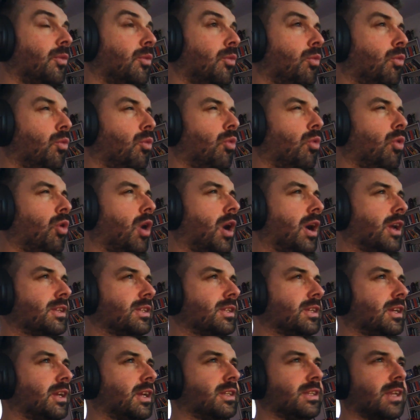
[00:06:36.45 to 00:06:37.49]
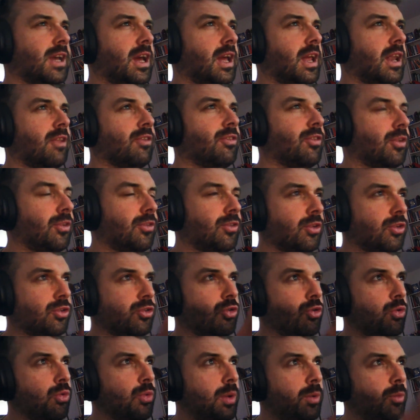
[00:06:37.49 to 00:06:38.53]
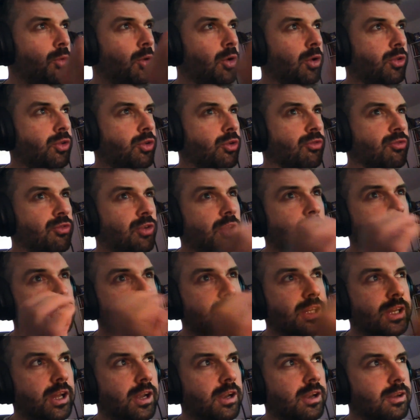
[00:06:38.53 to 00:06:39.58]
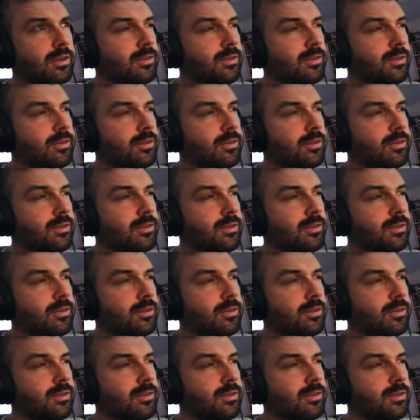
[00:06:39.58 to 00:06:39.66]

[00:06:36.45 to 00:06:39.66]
What is it? Is that anything to do with what you've released here?